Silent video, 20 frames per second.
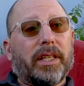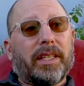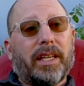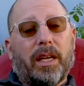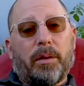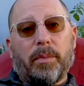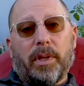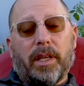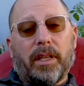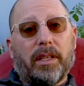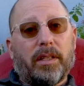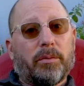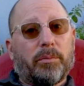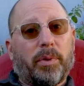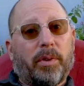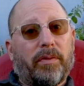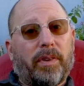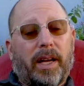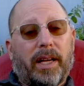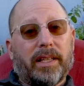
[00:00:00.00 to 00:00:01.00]
they came in and
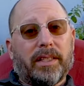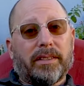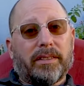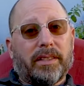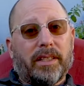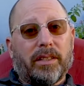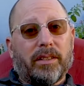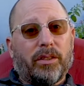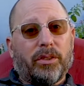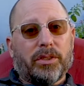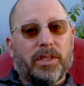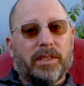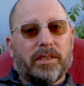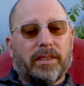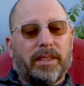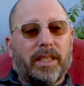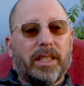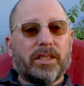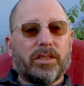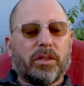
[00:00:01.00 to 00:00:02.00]
provided cellulose
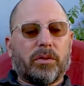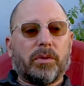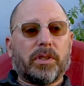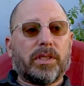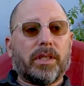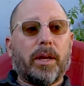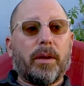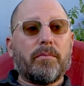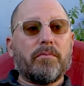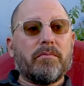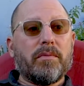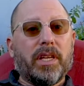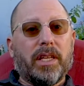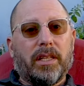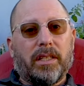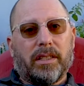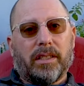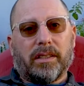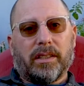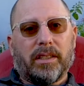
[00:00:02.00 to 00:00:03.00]
insulation, which
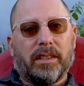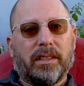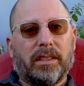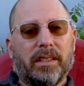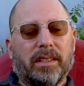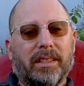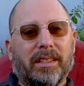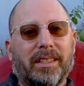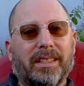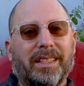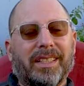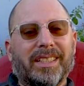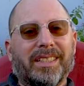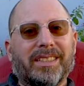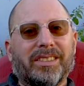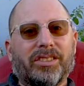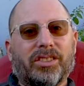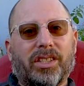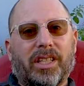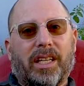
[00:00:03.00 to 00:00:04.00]
immediately
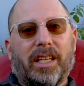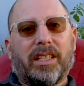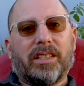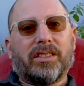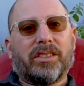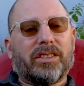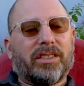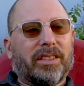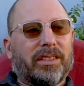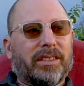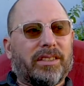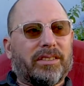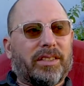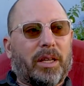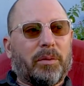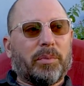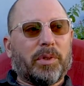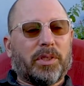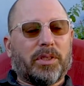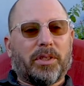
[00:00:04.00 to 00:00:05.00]
changed the
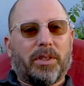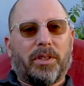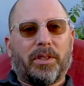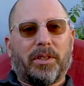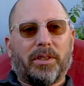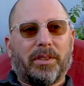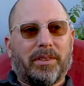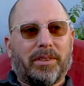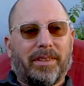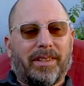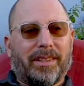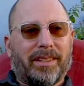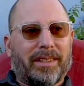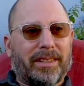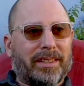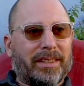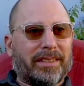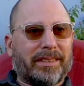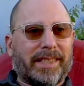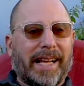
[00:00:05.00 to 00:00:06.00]
temperature
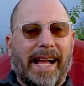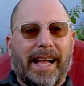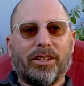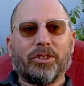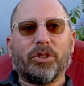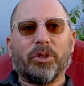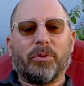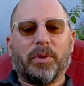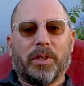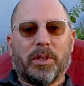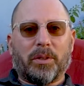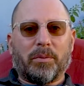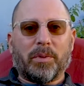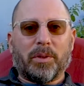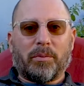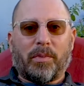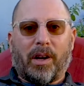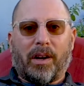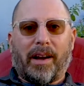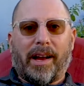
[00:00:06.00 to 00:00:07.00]
algorithm
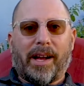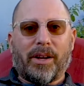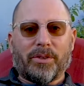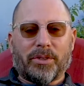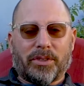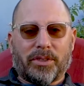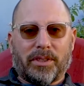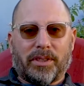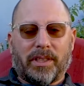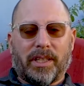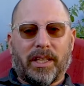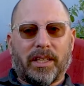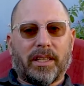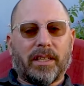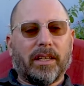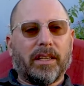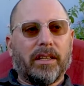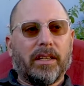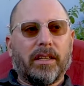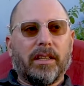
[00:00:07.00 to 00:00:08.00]
in our house. Like,
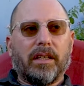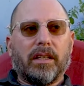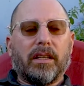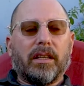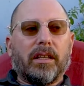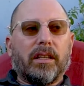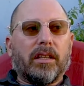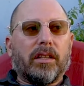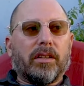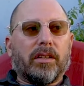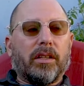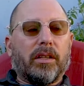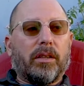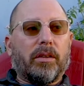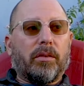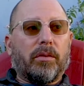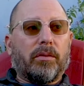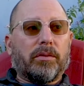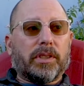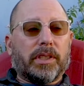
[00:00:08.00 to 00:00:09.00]

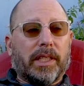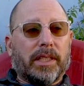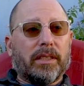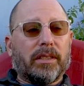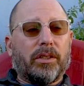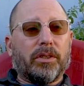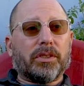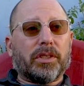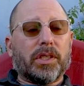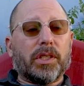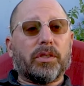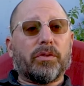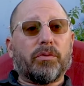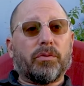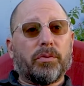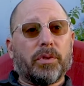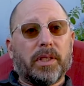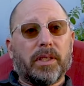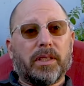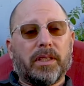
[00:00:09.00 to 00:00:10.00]
the cellulose is
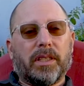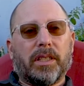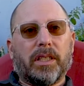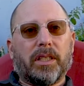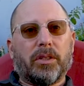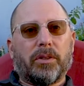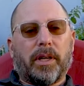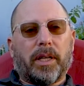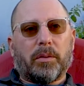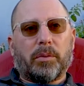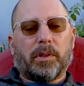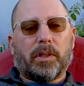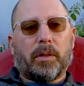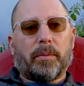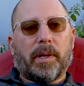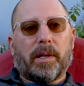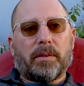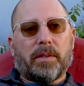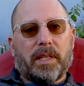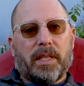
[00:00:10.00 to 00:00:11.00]
really incredible
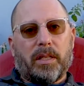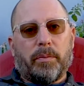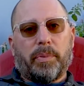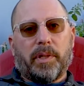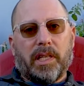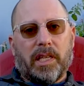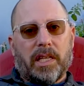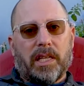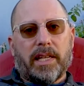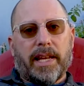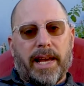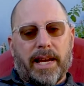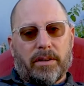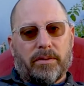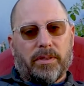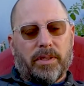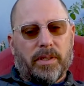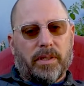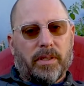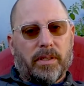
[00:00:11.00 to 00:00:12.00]
about keeping heat
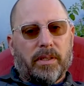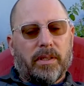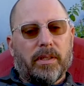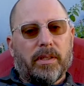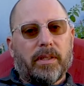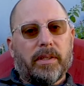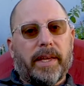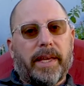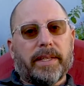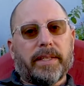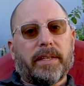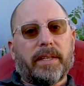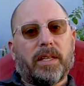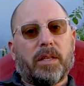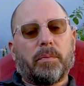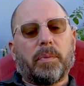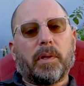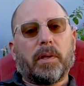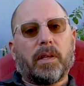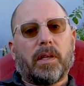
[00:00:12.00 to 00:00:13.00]
out and
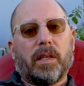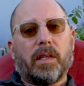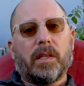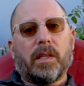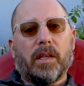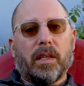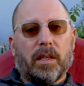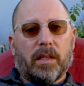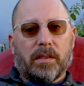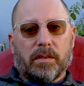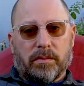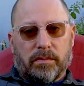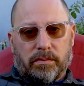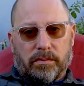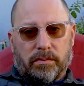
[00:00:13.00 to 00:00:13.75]
keeping heat in.